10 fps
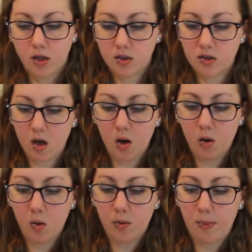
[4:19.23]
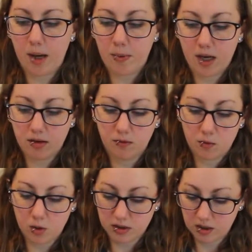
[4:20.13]
So, the backpack that
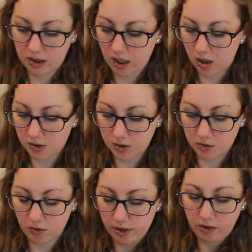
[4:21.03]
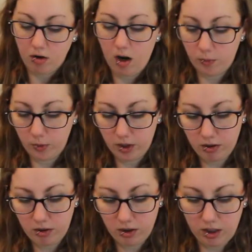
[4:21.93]
of course the characters are running around
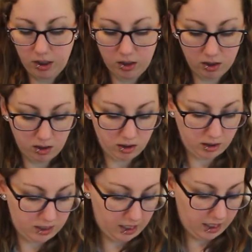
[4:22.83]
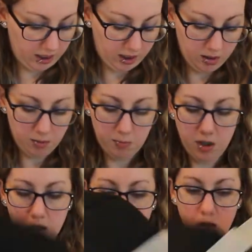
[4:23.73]
with in the game.
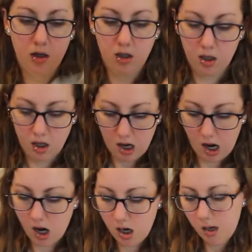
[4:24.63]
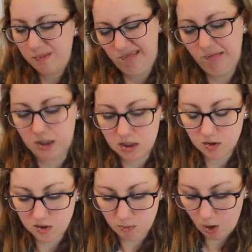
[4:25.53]
Oh, it's a
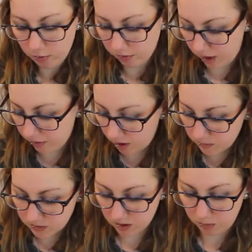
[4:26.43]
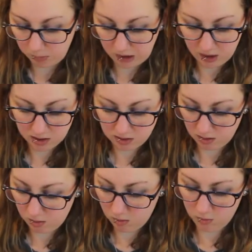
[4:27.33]
little smaller than I thought it was gonna be,
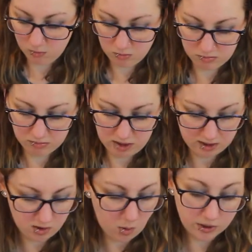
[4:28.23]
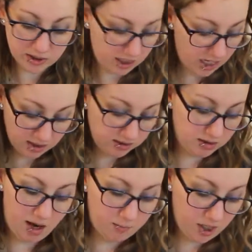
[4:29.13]
so that's always the
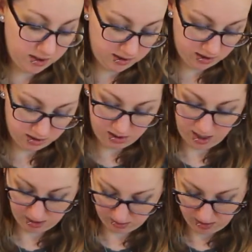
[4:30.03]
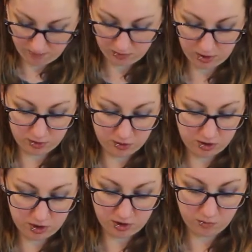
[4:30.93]
case. I'm yet to have a collector's
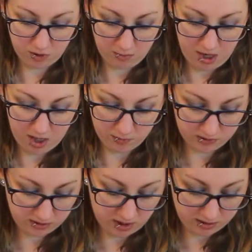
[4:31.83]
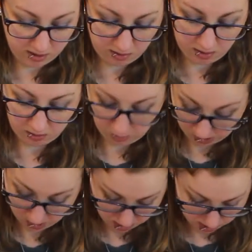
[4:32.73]
edition where the bag was the size I thought it'd
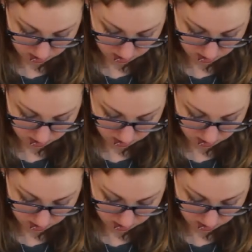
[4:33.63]
be.